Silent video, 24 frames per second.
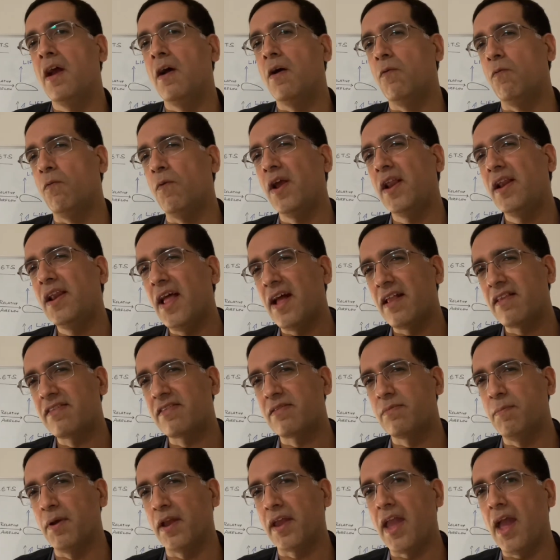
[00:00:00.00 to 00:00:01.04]
winglets
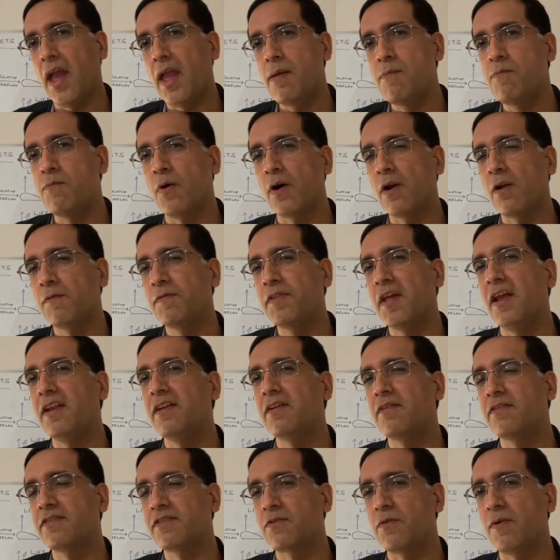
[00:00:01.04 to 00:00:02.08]
became one of the
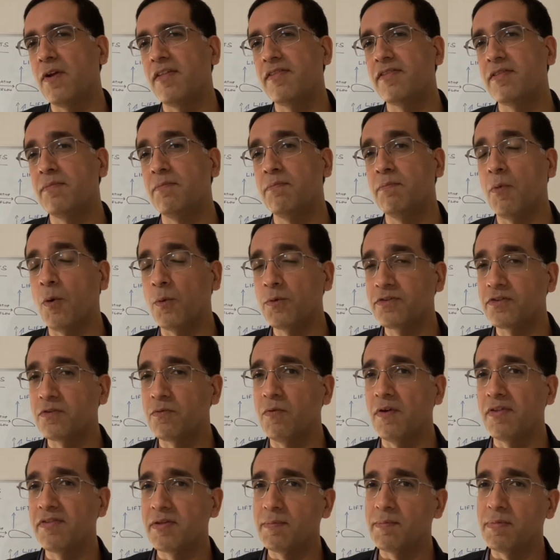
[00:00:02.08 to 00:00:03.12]
industry's most
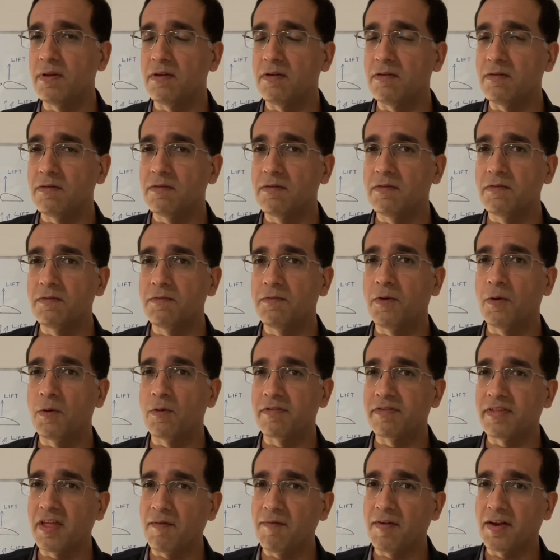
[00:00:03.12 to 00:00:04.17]
visible
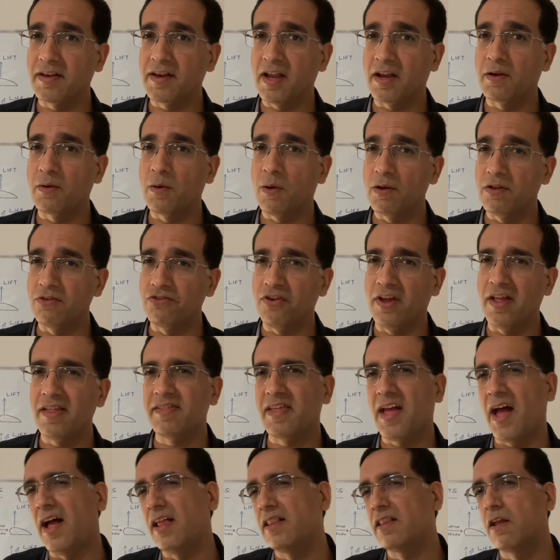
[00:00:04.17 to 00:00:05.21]
fuel-saving technologies,
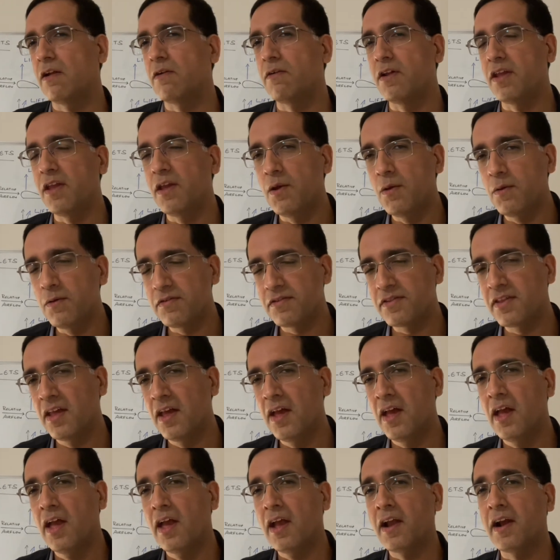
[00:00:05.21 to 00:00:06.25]
and their use
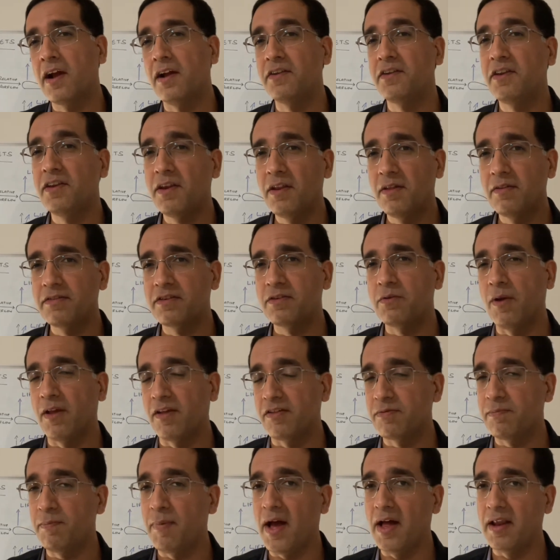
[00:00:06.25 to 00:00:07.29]
continues to
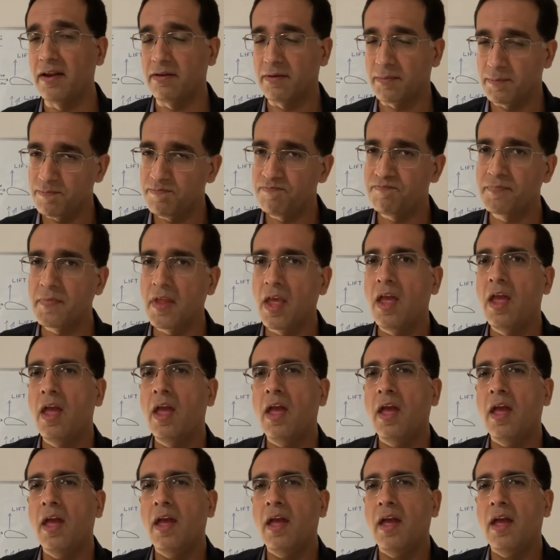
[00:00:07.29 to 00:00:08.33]
expand.
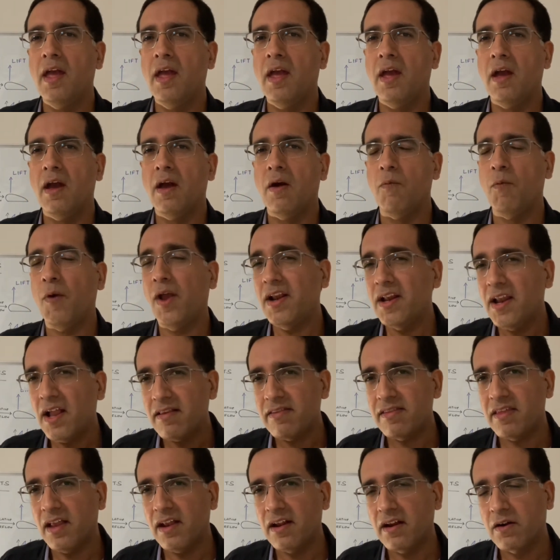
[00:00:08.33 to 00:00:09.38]

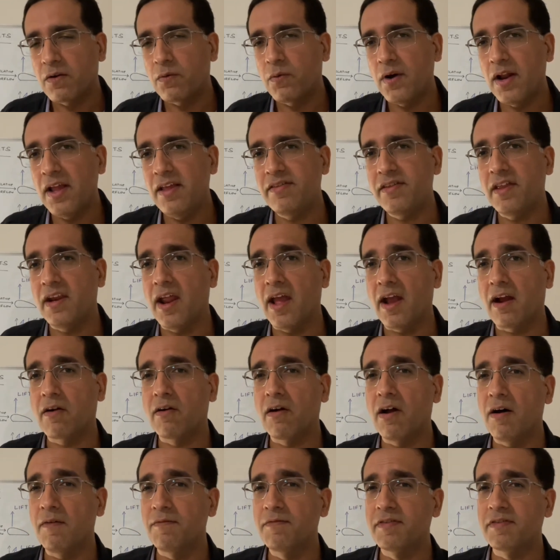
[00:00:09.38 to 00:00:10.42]
Winglets increase an
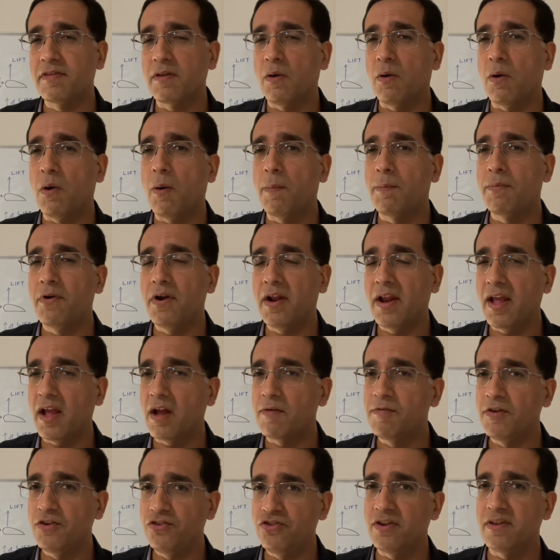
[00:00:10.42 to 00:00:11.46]
aircraft's operating
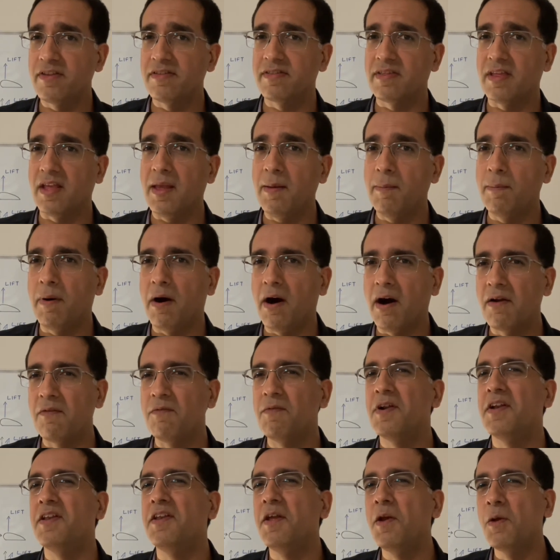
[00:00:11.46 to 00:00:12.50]
efficiency by
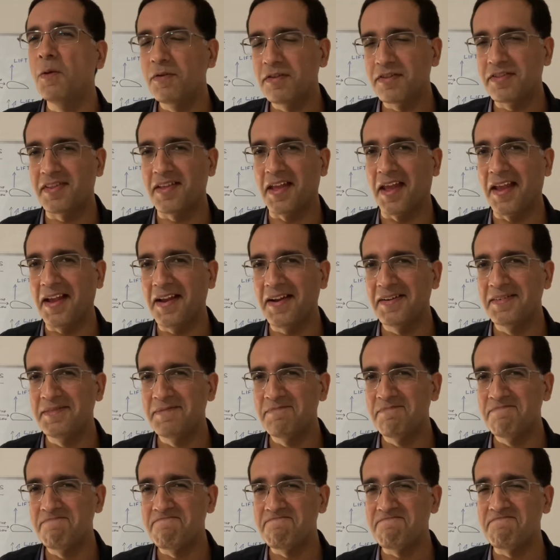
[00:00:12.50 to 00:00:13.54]
reducing
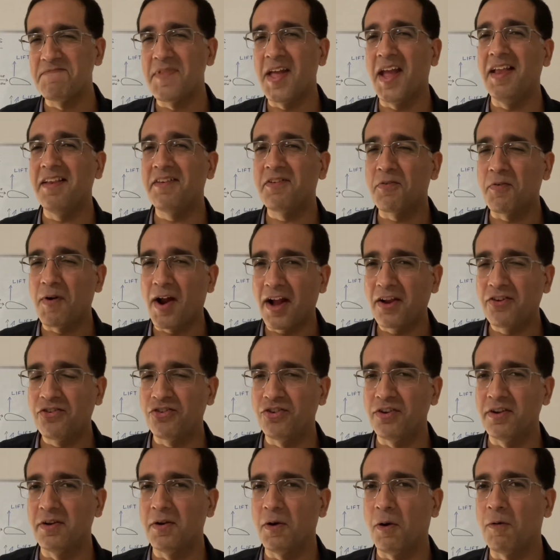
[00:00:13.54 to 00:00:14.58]
the
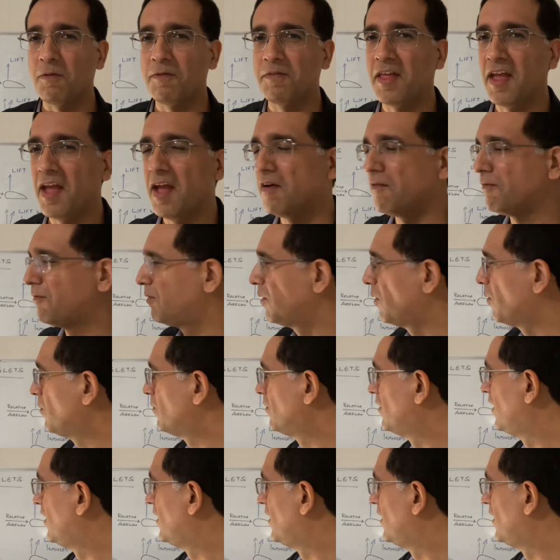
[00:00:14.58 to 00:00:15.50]
interaction of the airflow